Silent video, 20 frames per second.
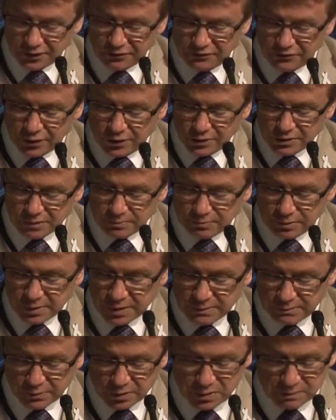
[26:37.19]
a first
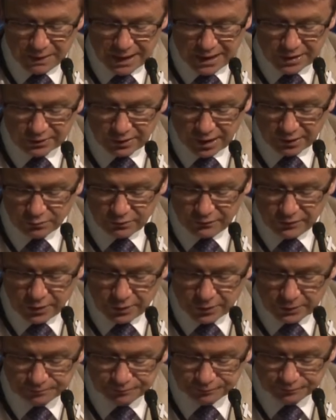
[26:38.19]
principles baseline
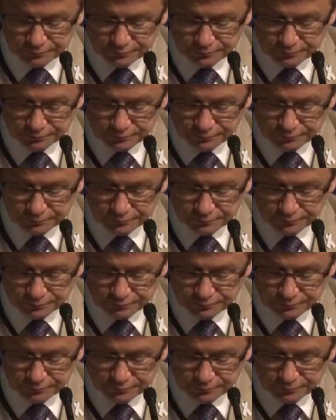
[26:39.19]
review.